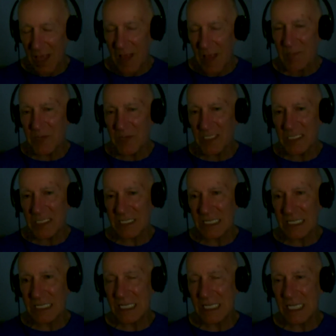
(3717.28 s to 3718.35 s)
but
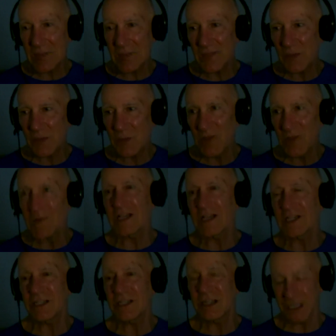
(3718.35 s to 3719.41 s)
um, one thing I,
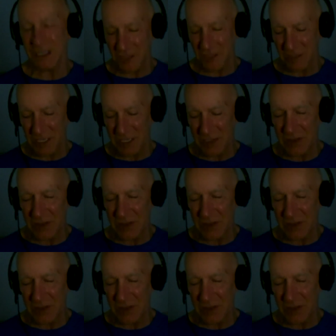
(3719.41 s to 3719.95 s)
sh I should mention